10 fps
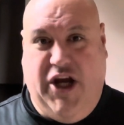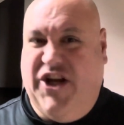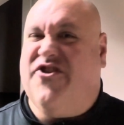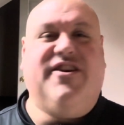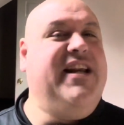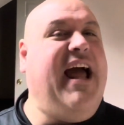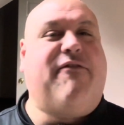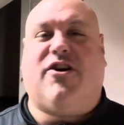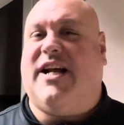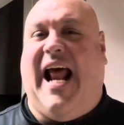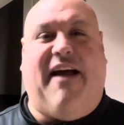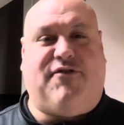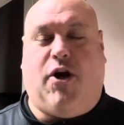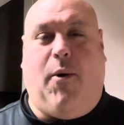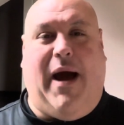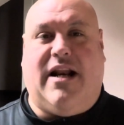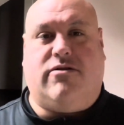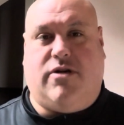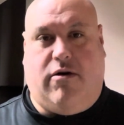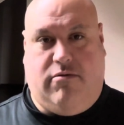You're never going to have to go at it
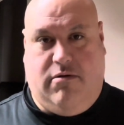alone.